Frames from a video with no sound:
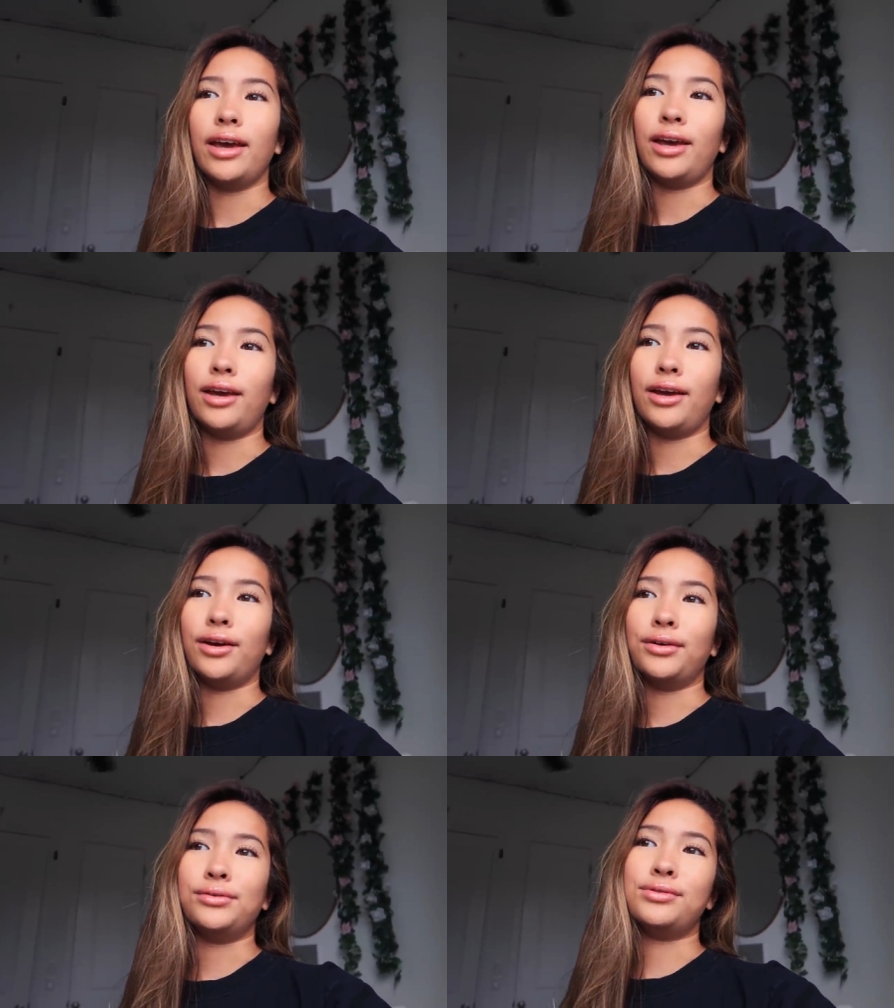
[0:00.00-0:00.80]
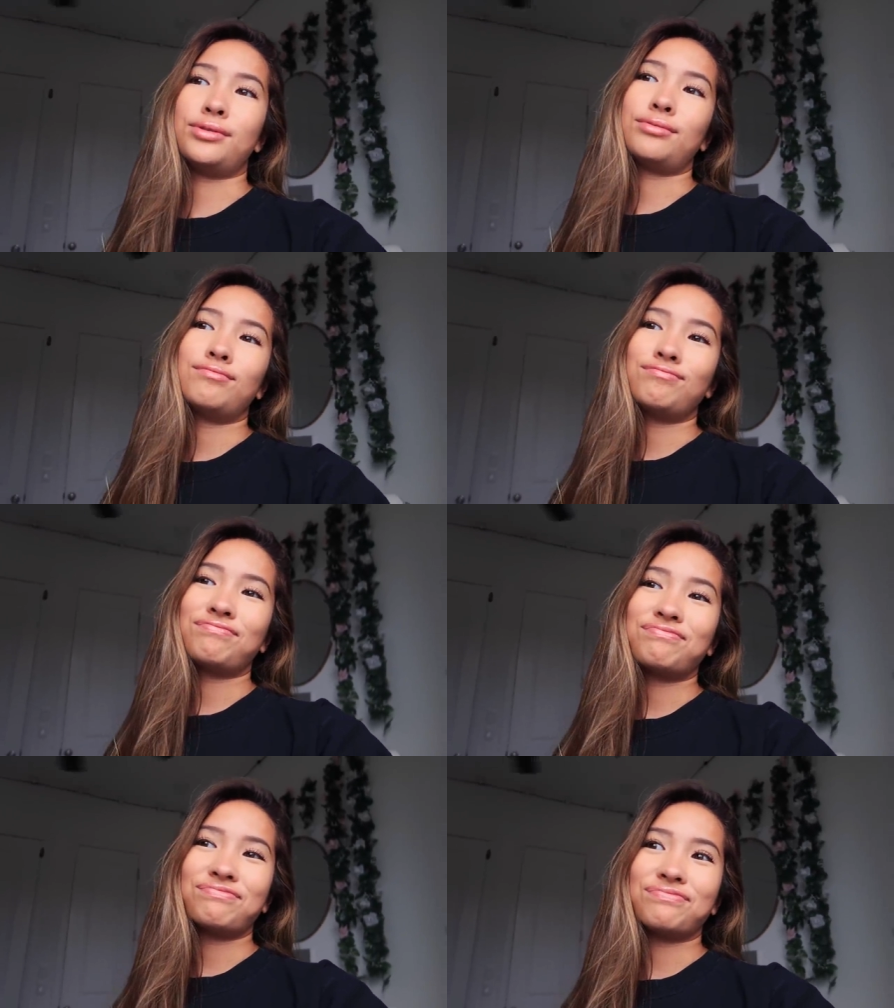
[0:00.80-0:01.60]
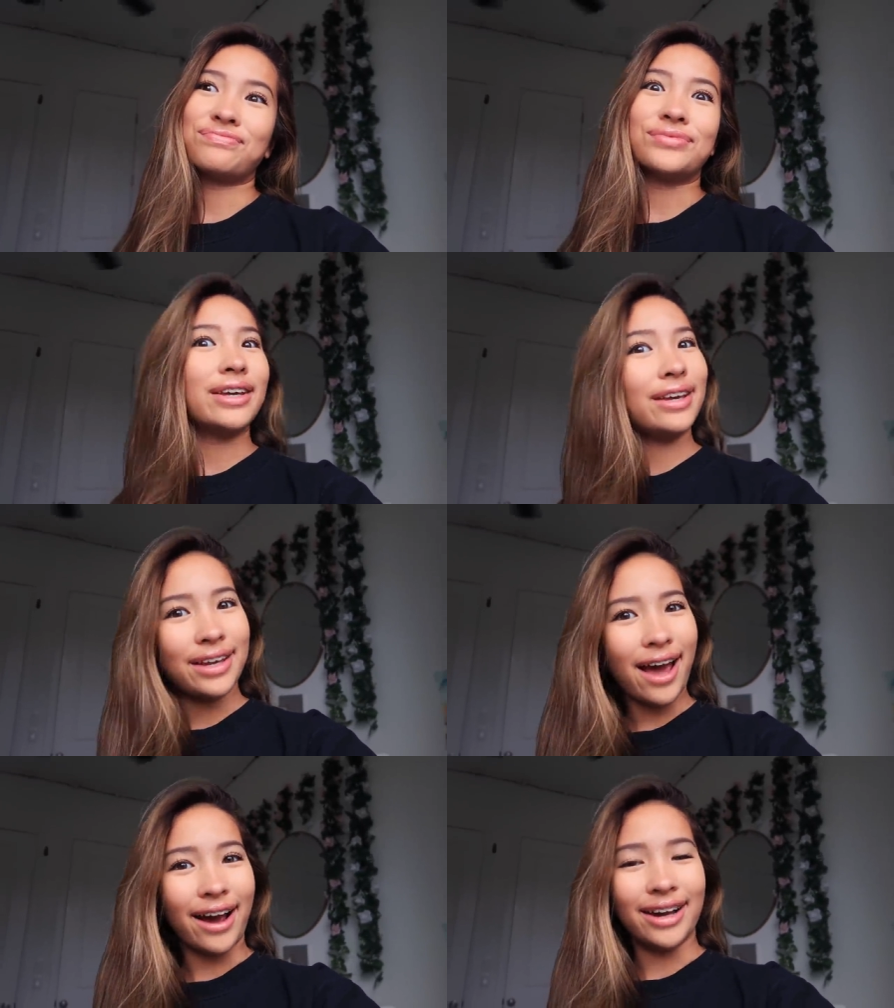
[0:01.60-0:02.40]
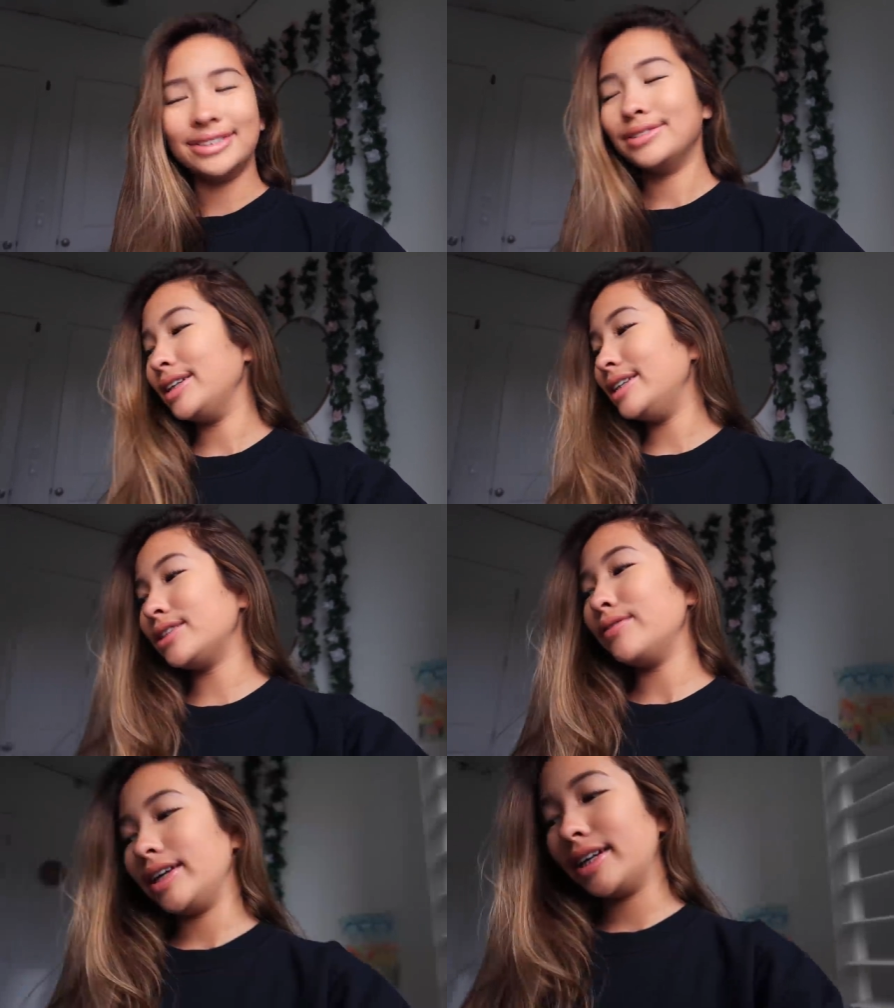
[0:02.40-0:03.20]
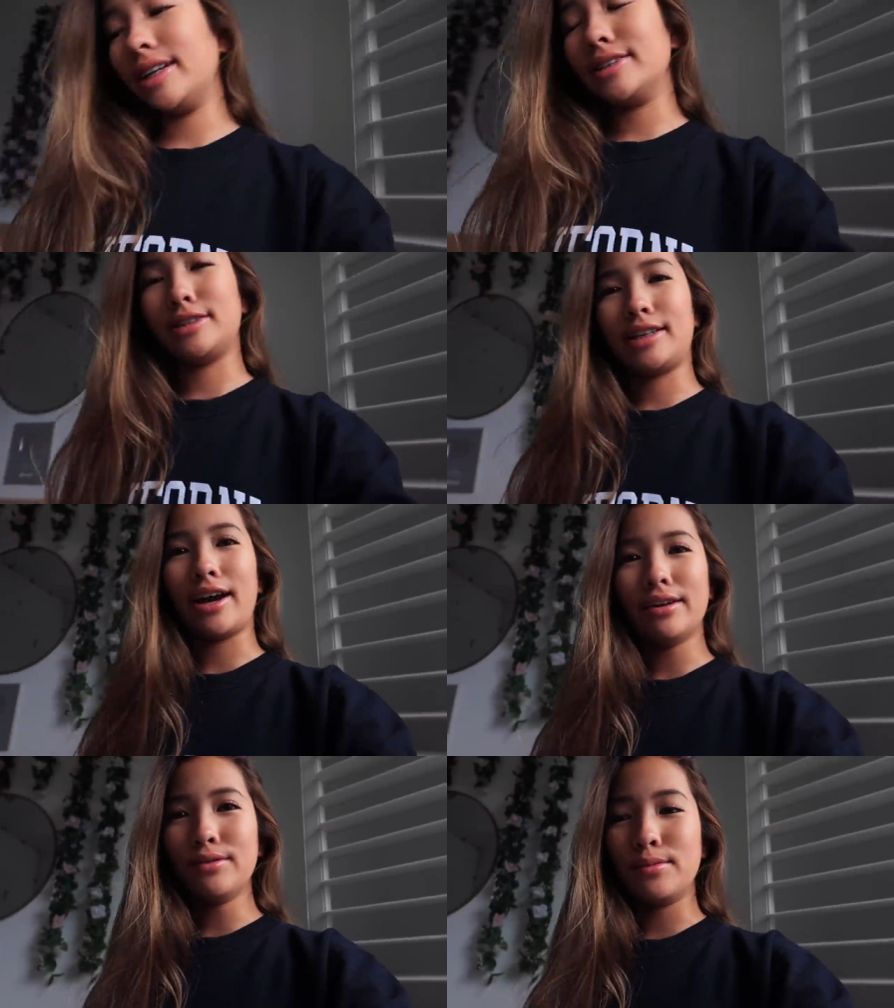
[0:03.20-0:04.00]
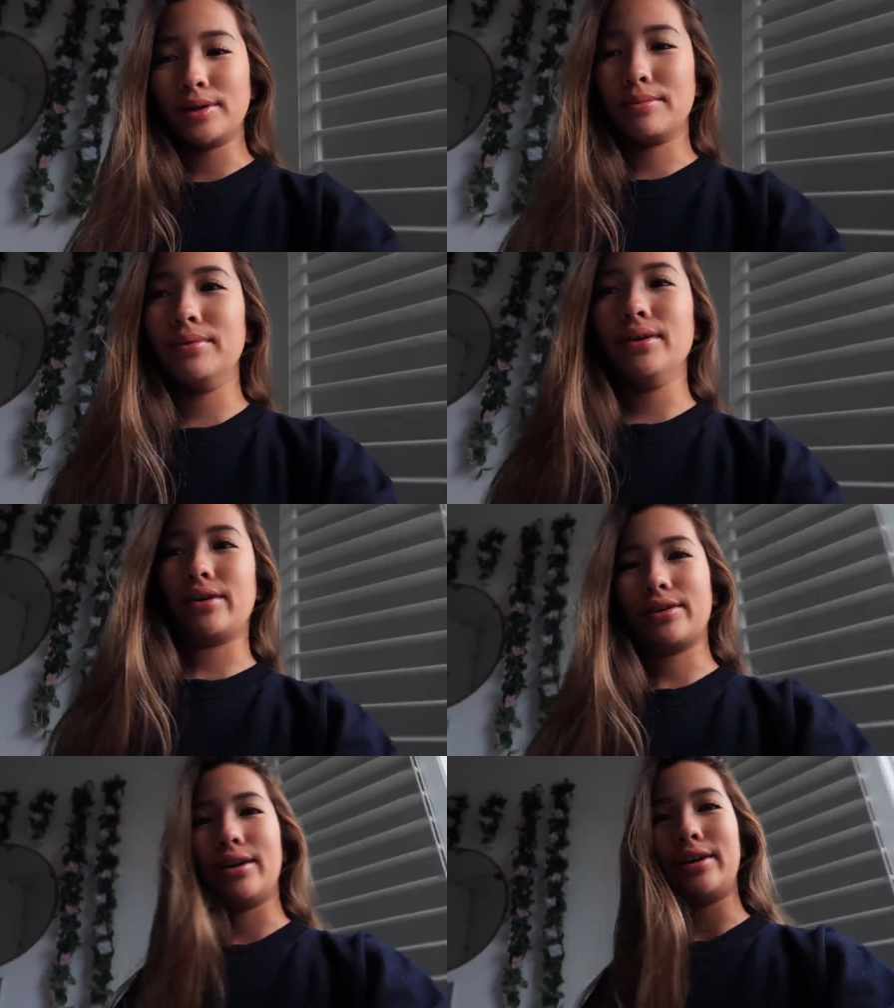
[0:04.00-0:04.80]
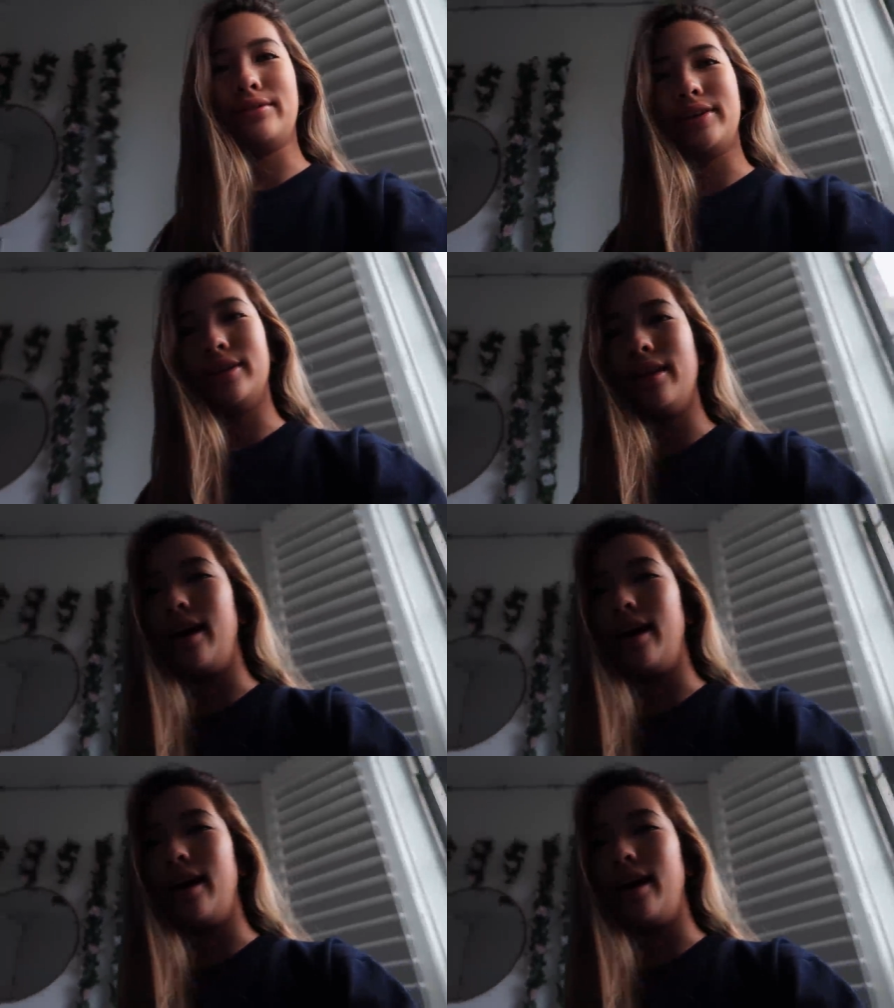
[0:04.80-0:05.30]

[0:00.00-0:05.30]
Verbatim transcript: And yeah, East of Eden is kind of a weird book, not even gonna